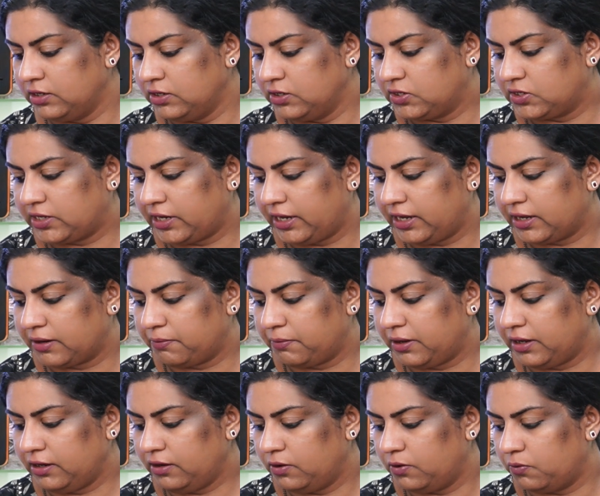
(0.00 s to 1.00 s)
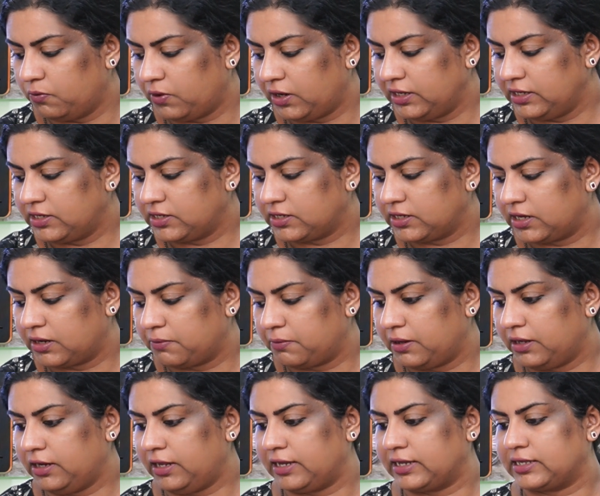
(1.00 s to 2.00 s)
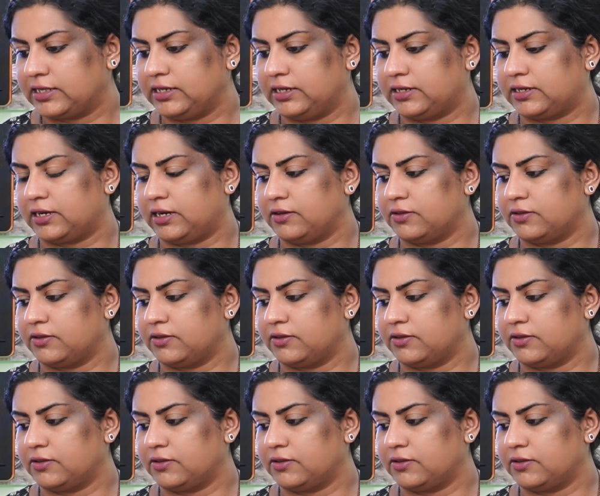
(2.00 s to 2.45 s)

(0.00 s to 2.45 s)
Chairman, Vice Chairman, etc.